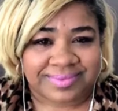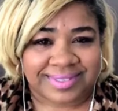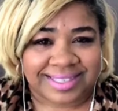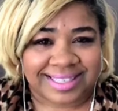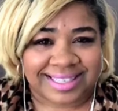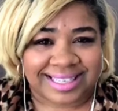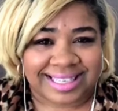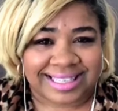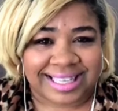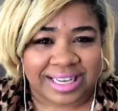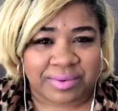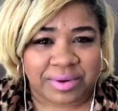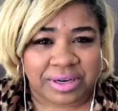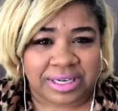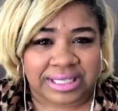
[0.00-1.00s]
I think we're
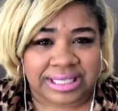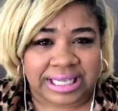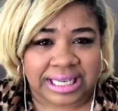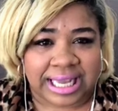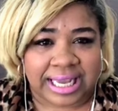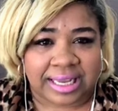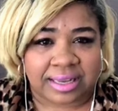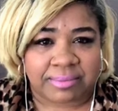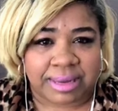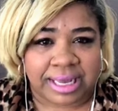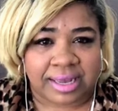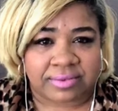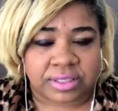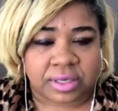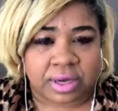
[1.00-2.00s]
on a delay. You may
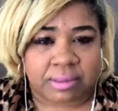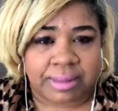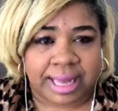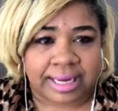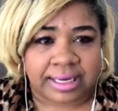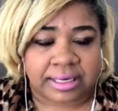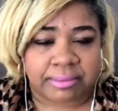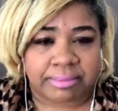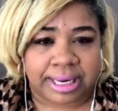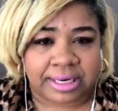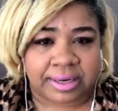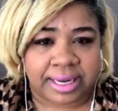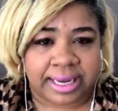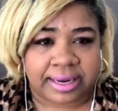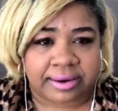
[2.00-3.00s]
have to call back in a better
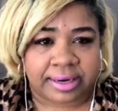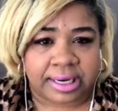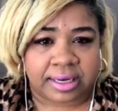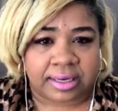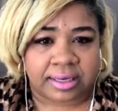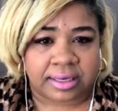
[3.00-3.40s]
area.